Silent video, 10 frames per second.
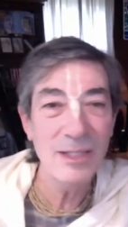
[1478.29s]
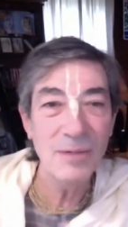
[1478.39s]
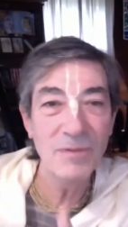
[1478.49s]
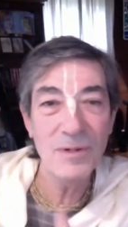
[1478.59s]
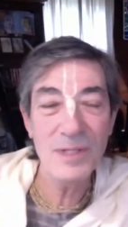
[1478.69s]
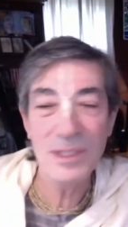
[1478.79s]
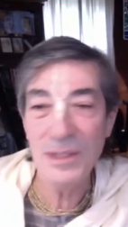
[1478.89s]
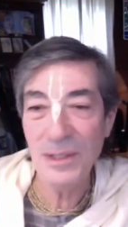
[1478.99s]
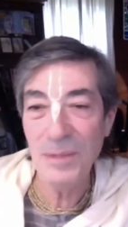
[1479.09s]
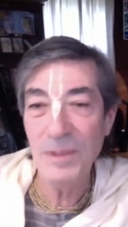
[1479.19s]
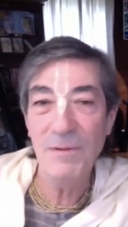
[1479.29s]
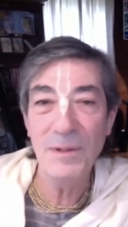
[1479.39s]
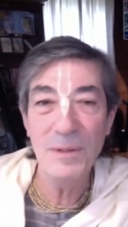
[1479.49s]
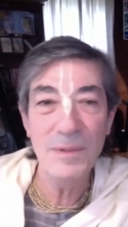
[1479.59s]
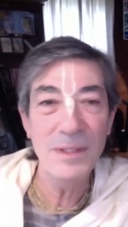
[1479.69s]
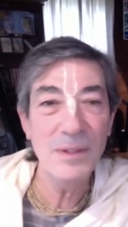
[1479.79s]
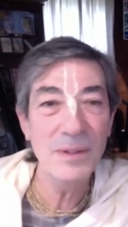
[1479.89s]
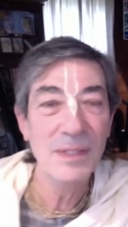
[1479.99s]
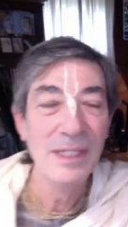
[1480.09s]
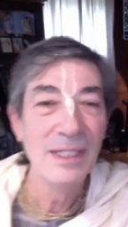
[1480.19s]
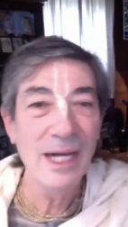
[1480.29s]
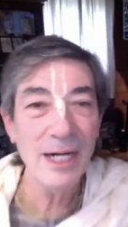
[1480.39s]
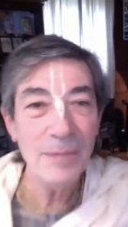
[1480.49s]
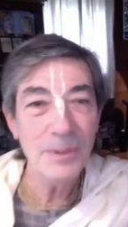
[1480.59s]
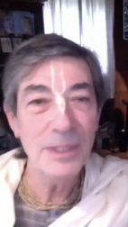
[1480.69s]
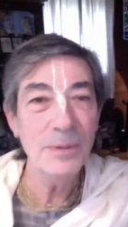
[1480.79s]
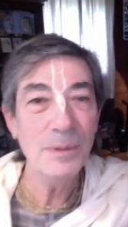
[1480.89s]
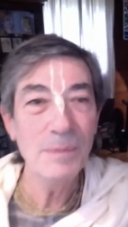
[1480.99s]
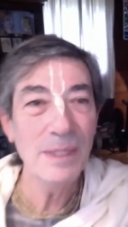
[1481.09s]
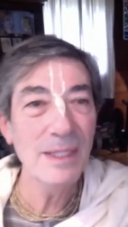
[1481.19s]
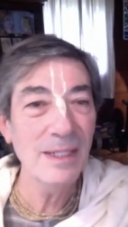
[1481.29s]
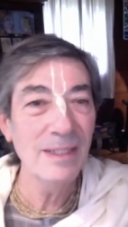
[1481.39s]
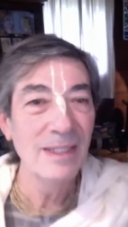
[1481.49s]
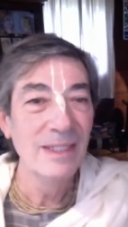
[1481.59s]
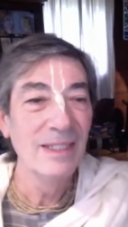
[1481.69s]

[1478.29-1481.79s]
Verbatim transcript: Of course you're going to be following and all harmony will be there.